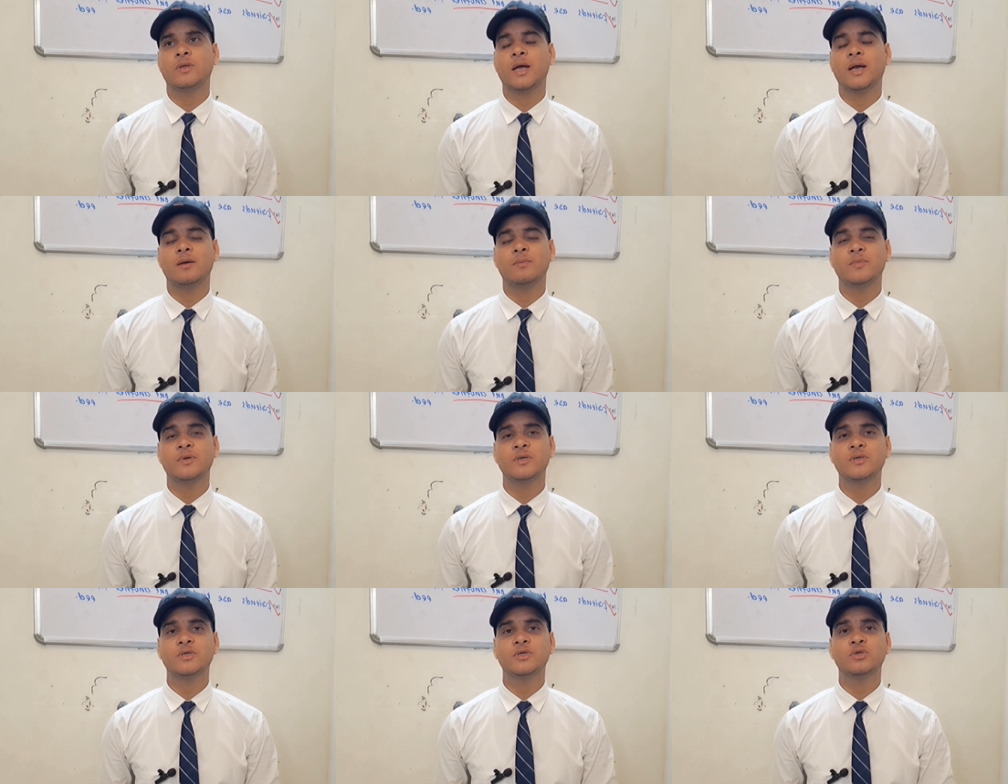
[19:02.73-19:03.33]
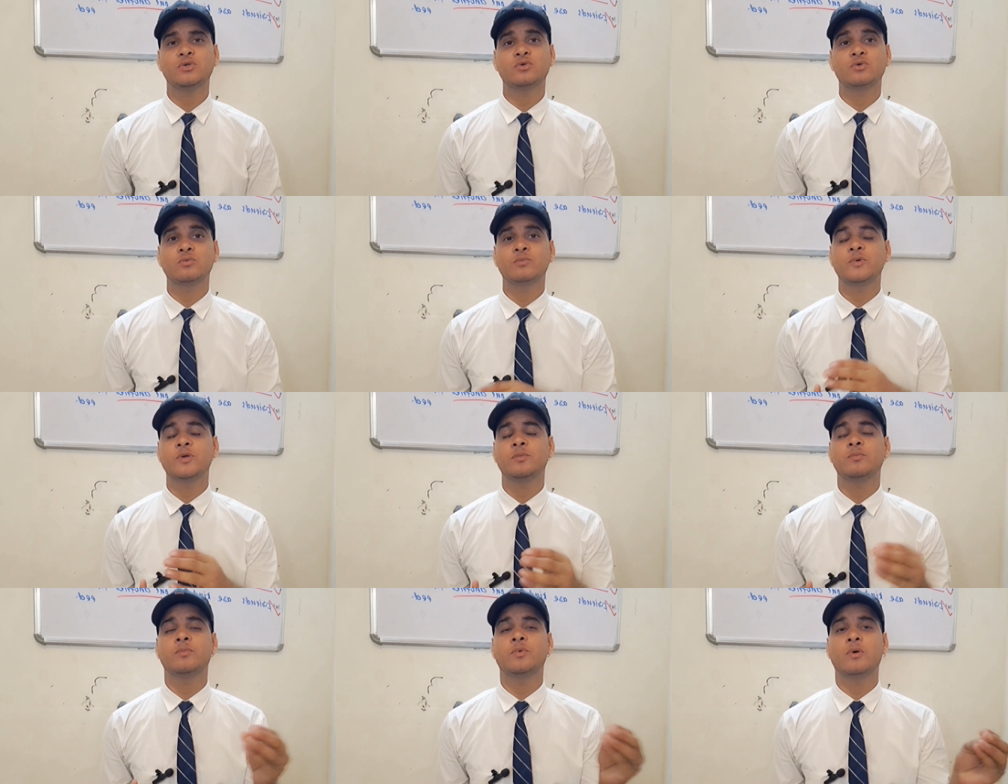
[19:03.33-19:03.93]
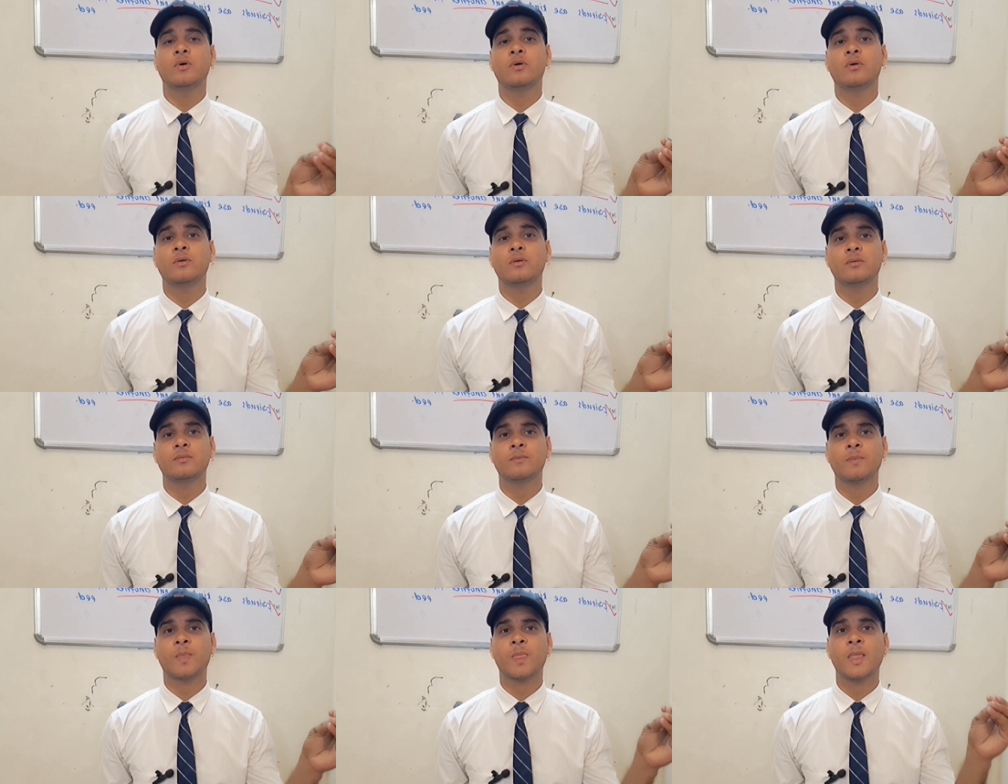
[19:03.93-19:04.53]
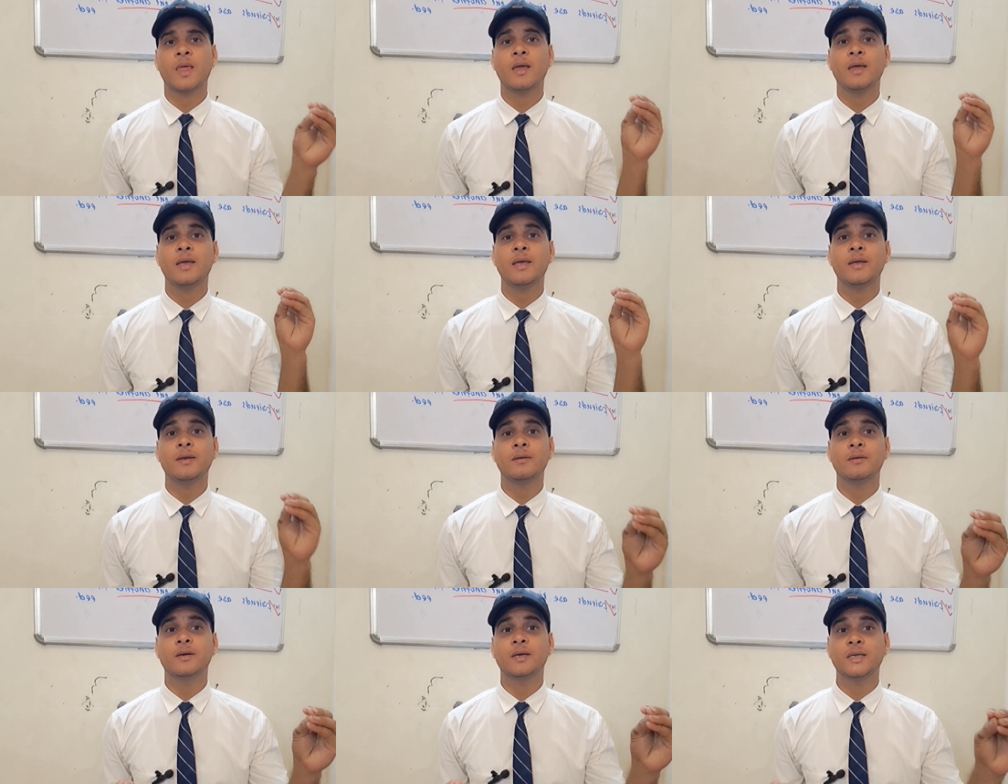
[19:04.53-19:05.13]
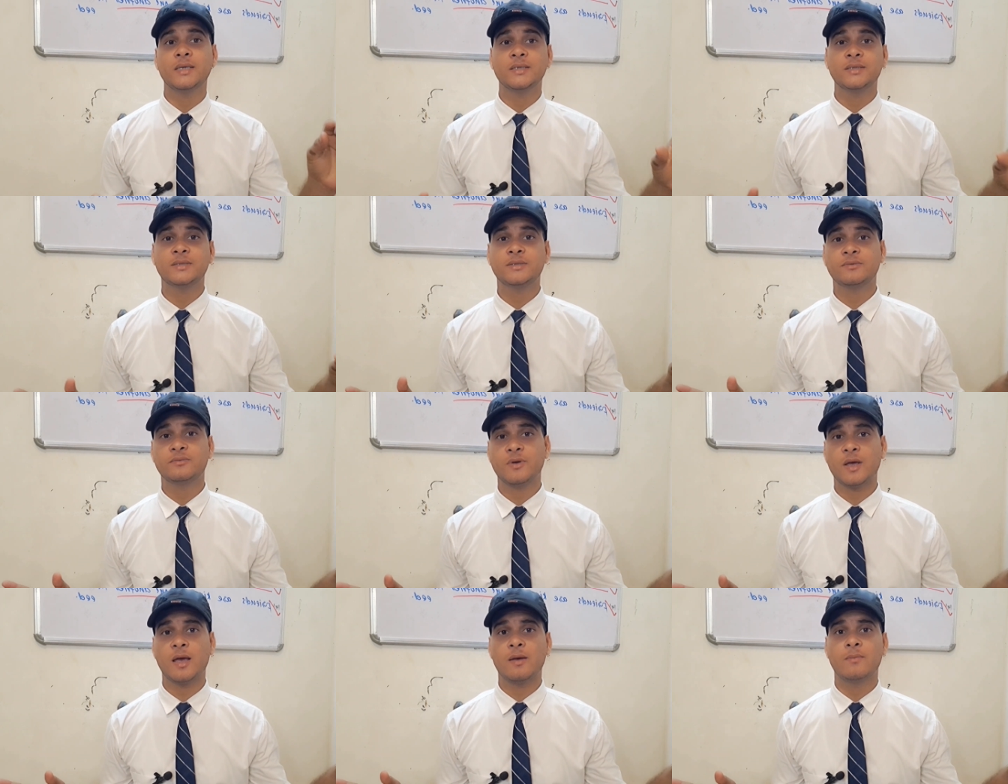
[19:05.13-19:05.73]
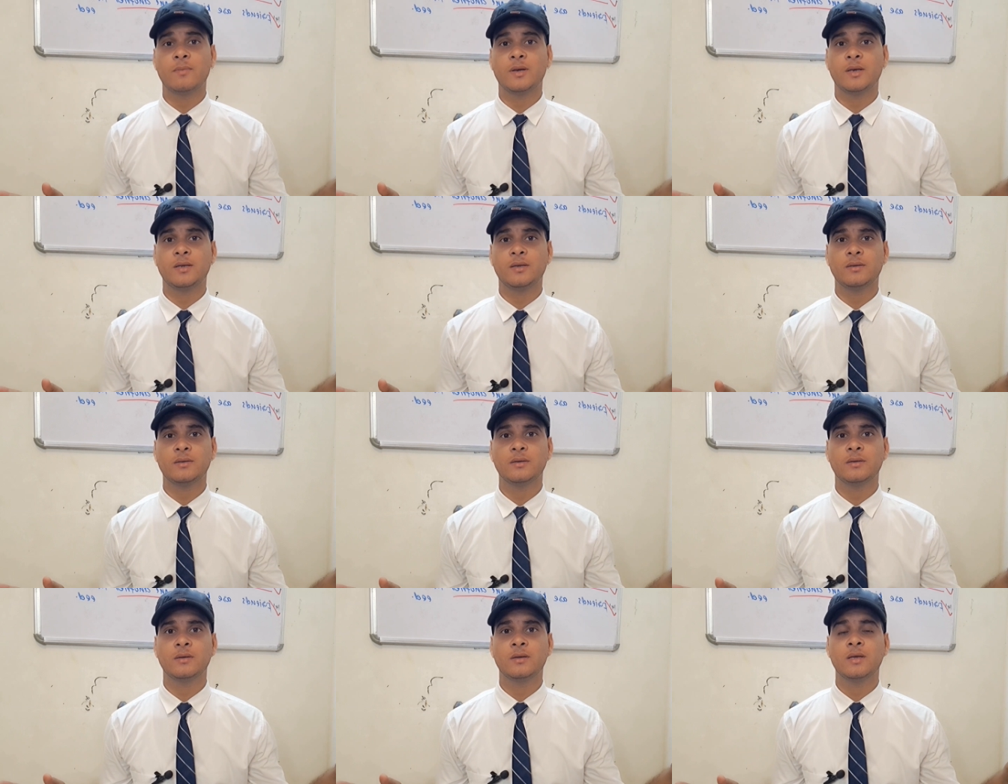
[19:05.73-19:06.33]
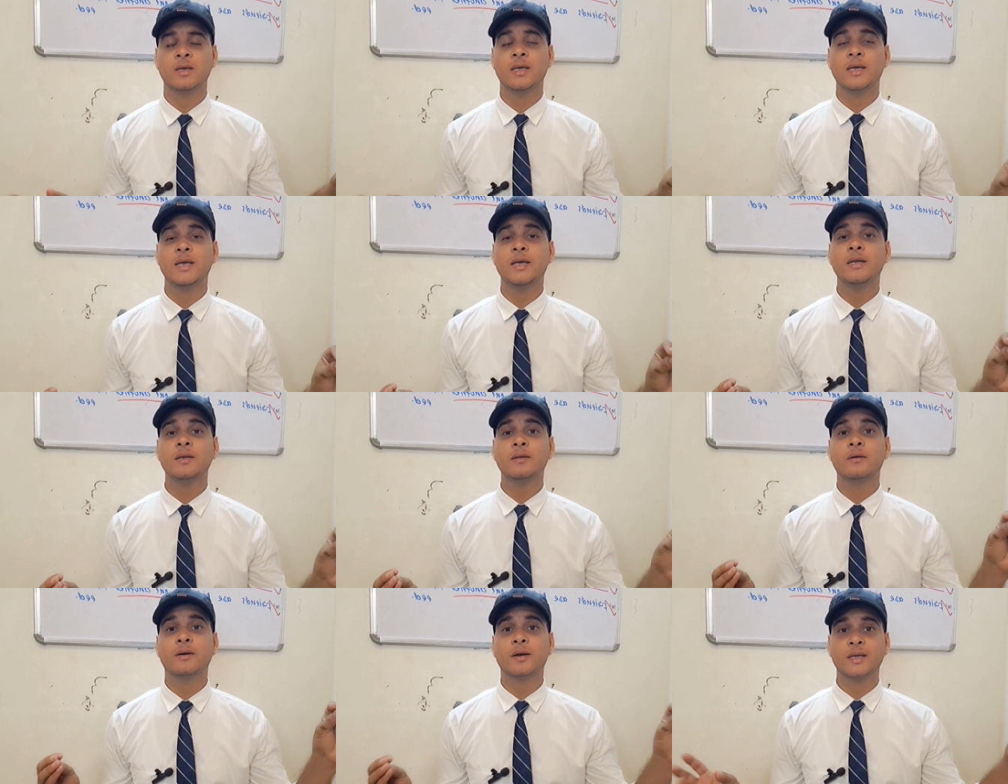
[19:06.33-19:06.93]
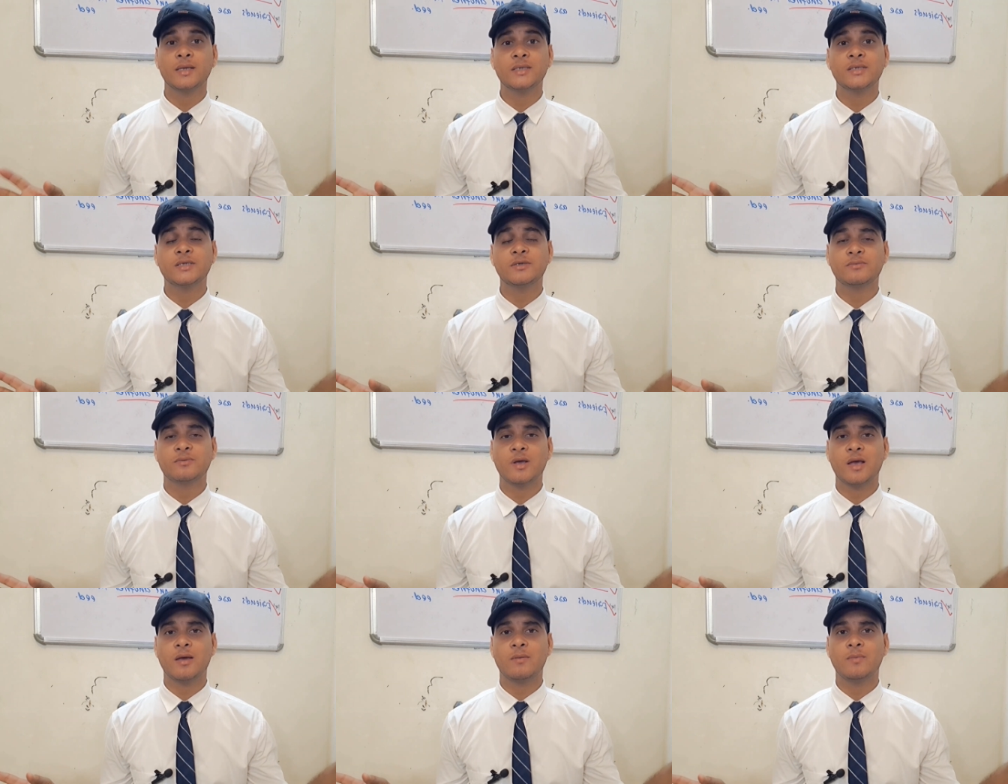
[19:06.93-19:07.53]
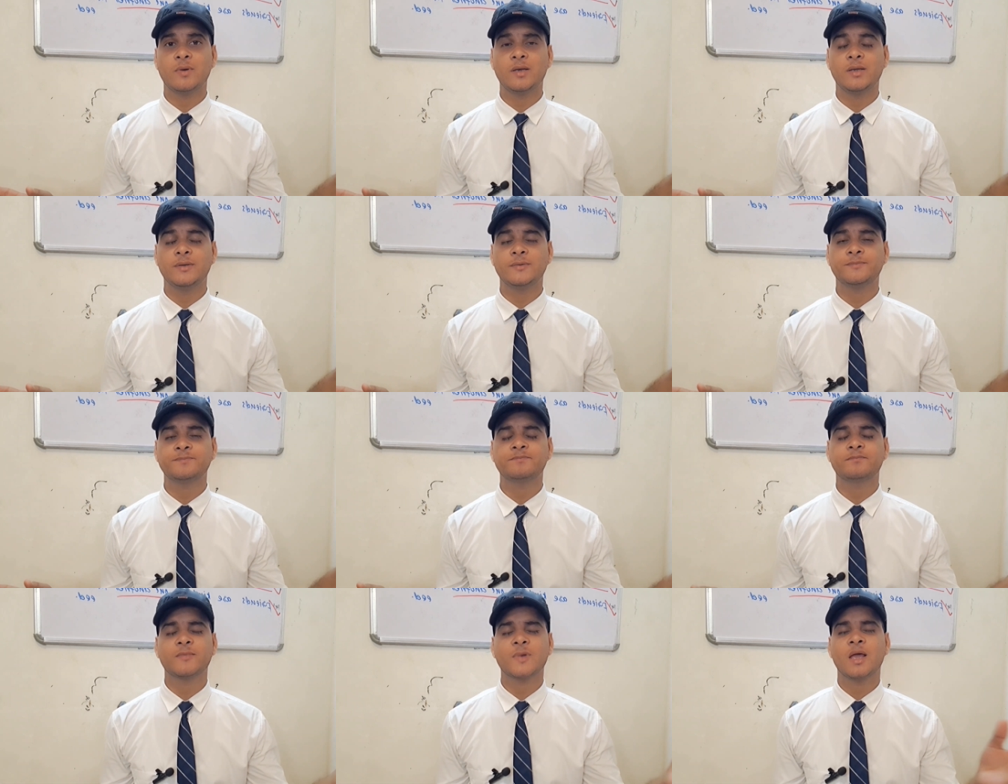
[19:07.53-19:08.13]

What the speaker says: That means to be born in a rich family. In a rich family.